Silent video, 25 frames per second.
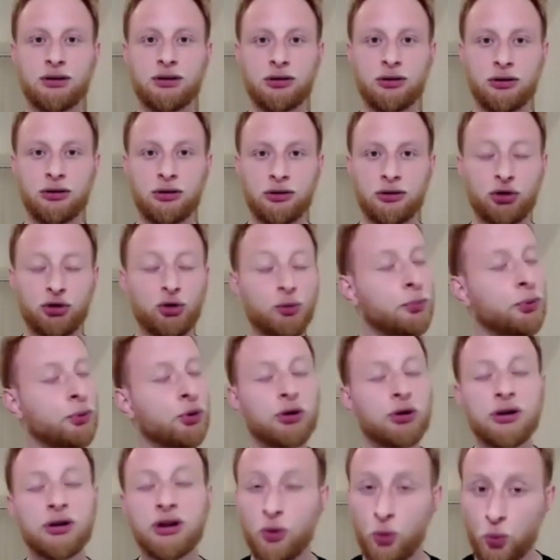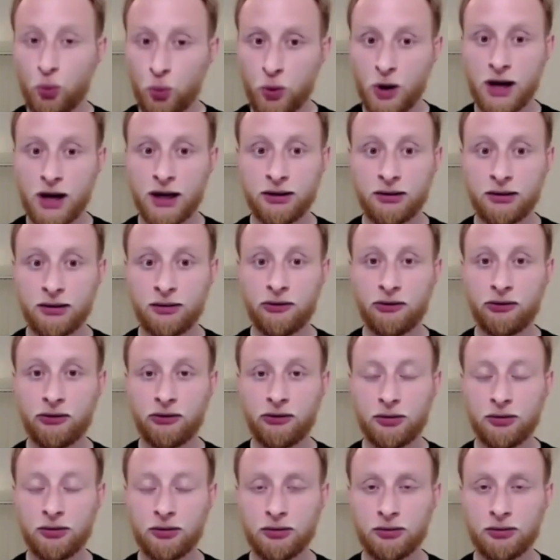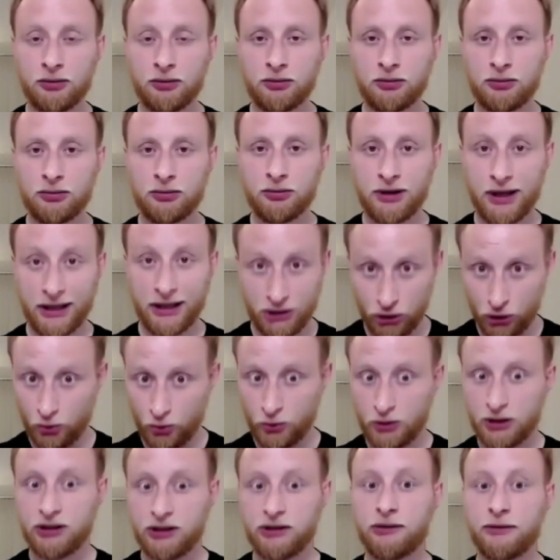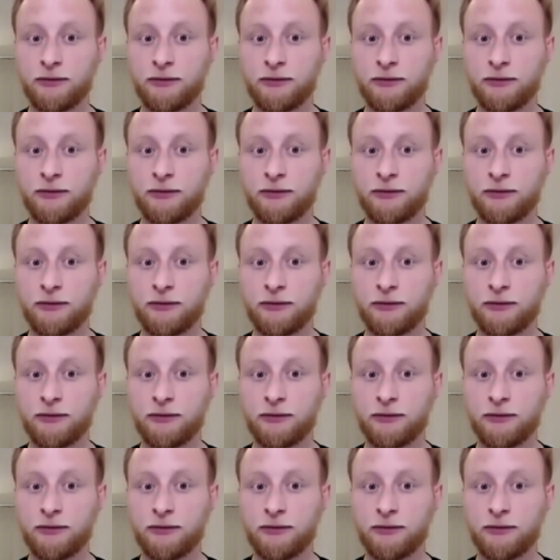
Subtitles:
the ones that do it.